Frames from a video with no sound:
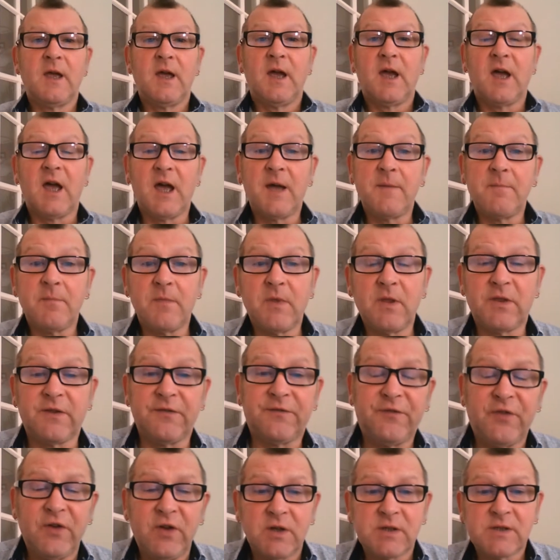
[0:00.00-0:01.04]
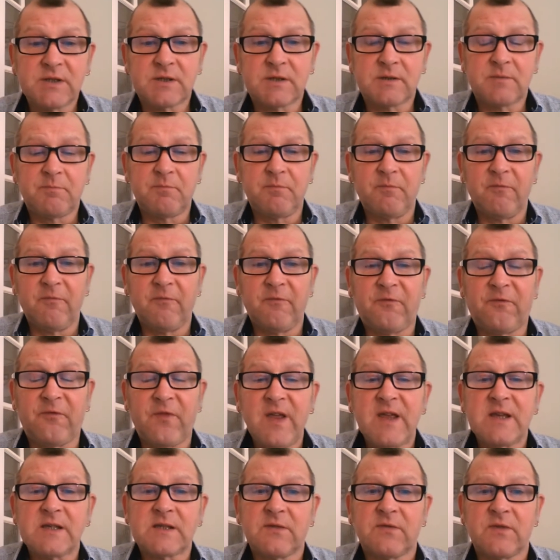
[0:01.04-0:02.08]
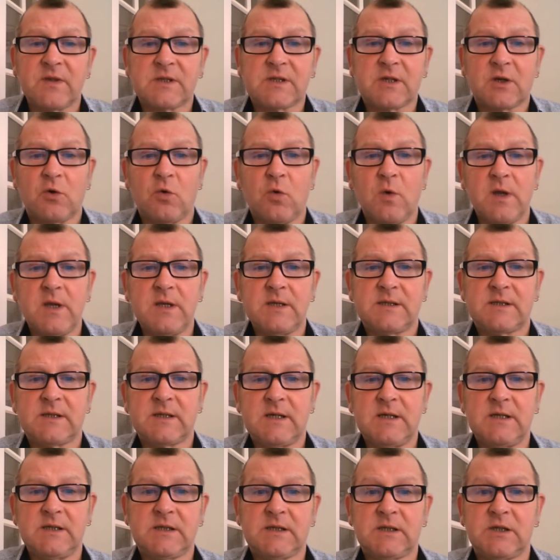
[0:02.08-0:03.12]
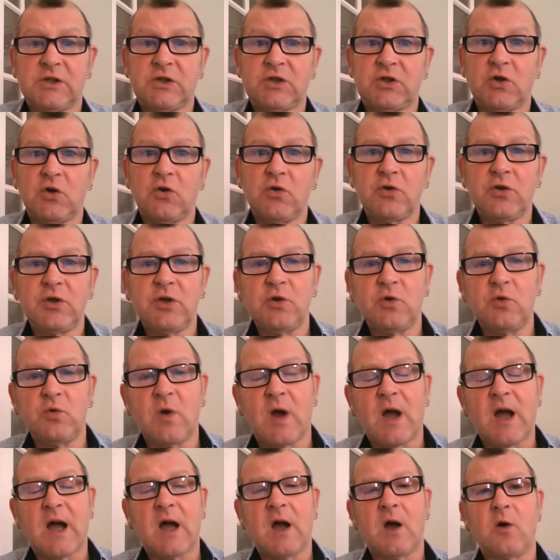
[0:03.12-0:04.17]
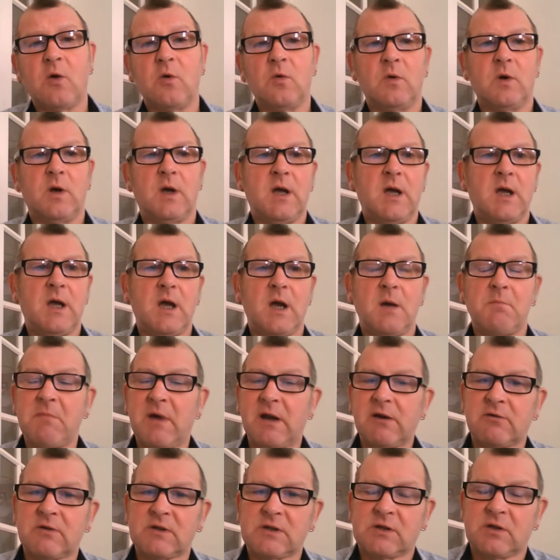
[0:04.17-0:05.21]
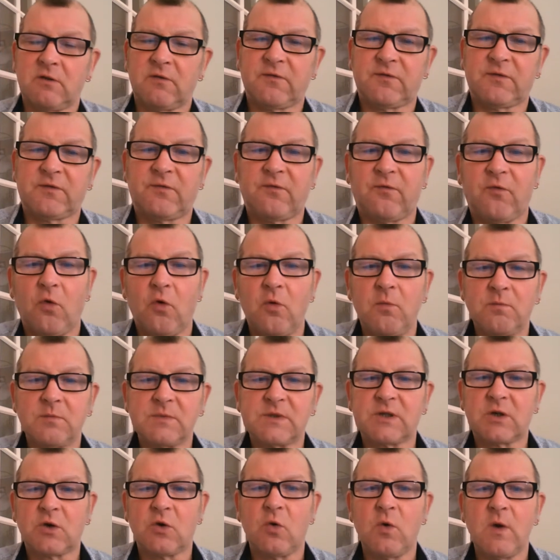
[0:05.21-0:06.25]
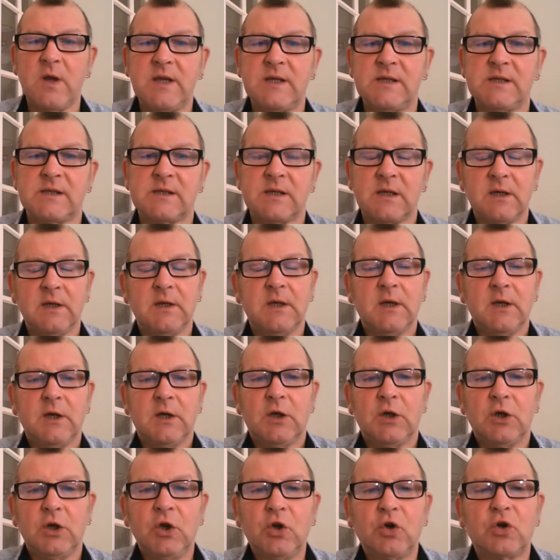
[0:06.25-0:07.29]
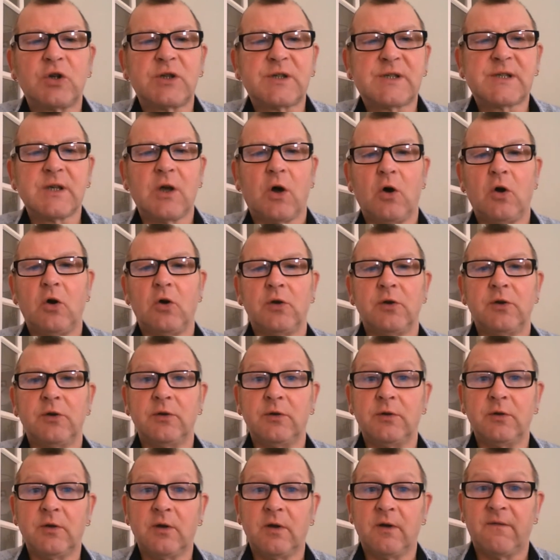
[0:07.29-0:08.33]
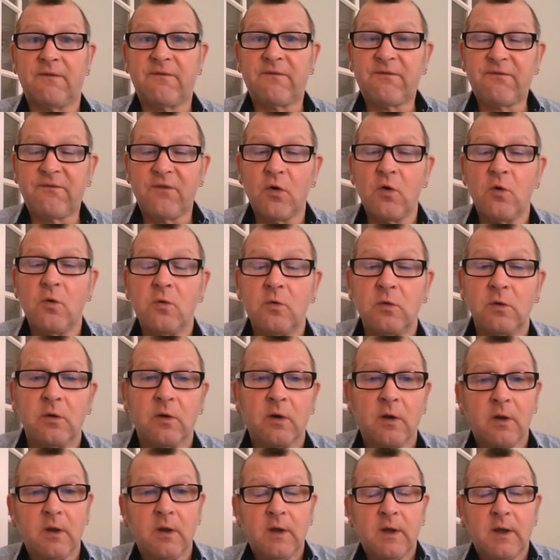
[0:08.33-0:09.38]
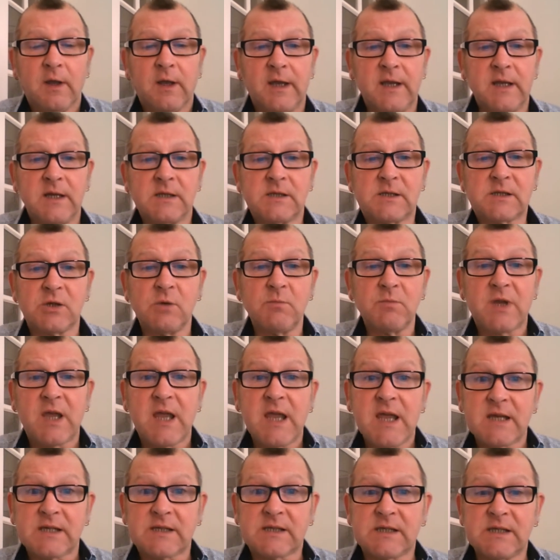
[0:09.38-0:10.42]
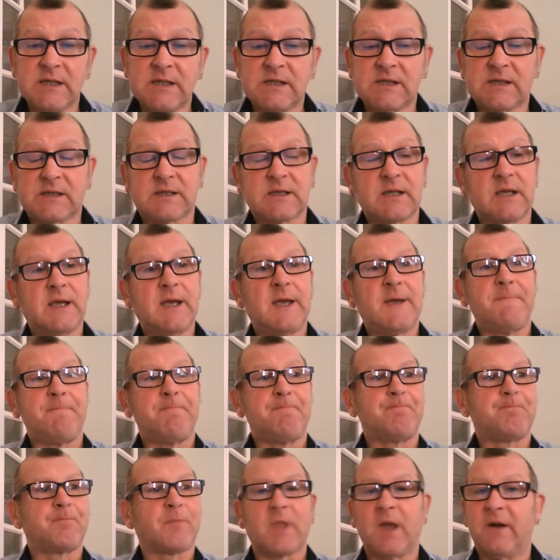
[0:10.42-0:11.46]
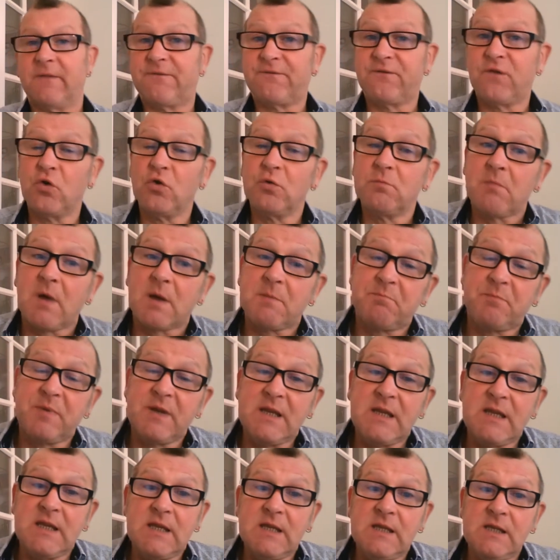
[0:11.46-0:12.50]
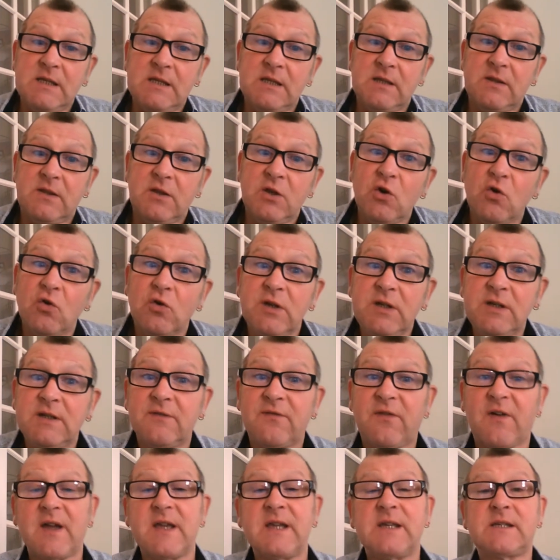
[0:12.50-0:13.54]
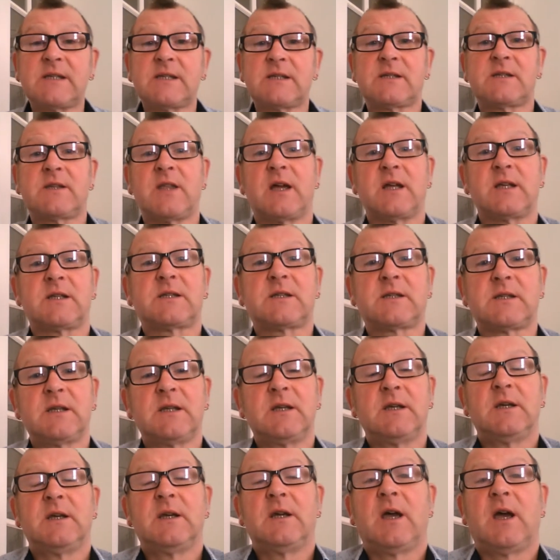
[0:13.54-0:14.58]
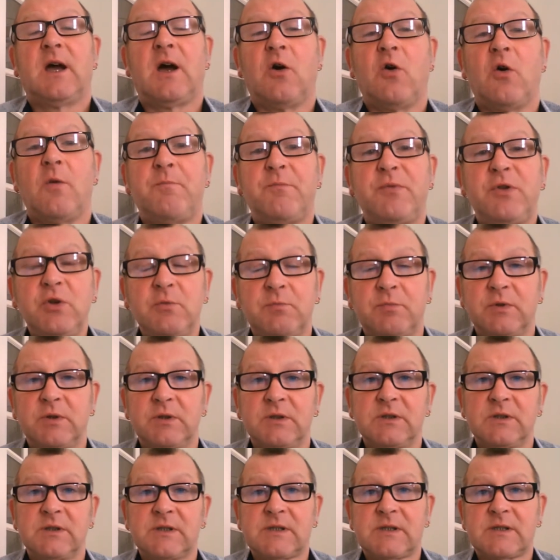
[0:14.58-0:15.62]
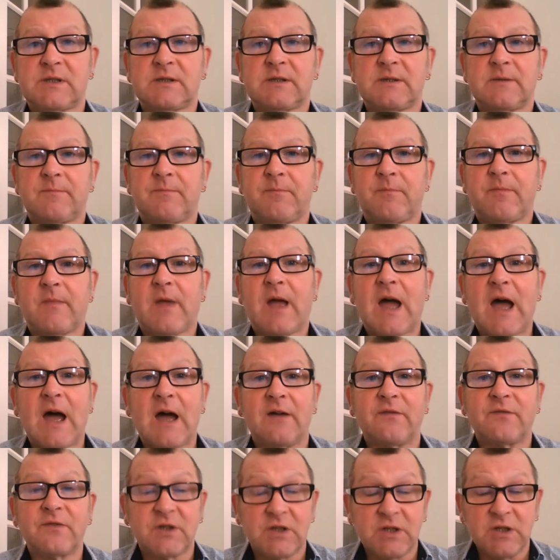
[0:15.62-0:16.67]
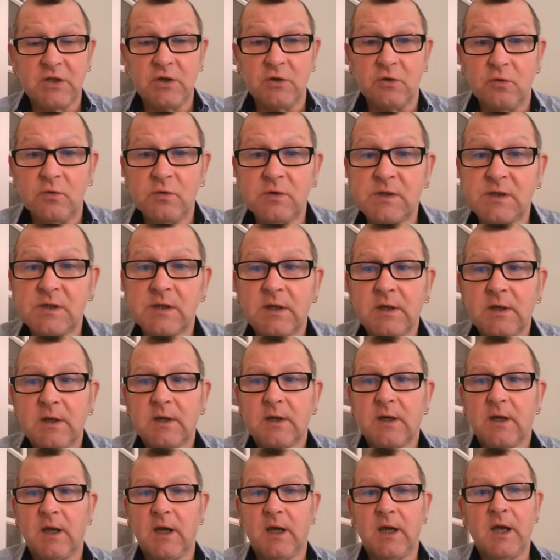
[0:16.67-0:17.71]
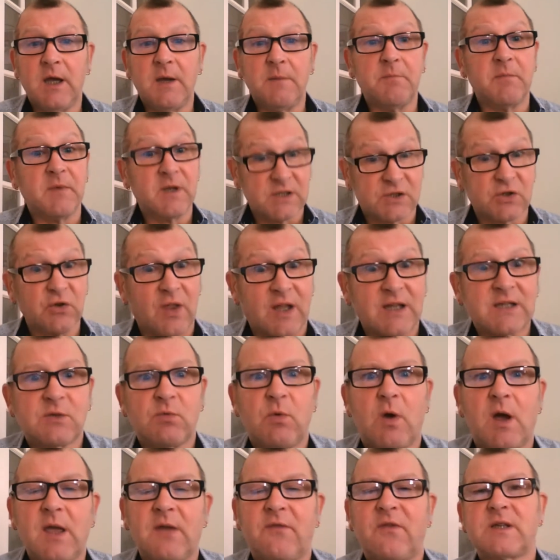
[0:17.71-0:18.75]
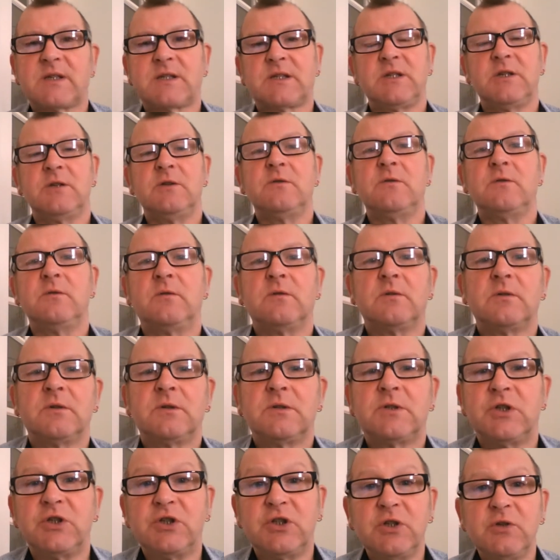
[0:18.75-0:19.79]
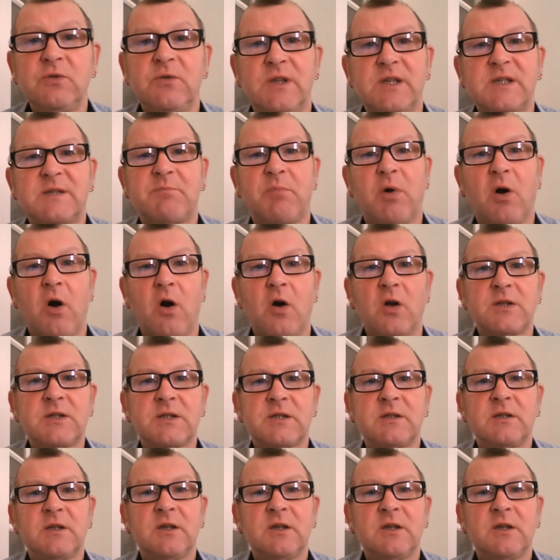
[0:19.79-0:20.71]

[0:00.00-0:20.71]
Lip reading: The first phase of this quiz is to show you how a Microsoft Forms quiz looks on a phone. In some cases, a phone might be the only device that our pupils have to use. So that's why I've asked you to do this part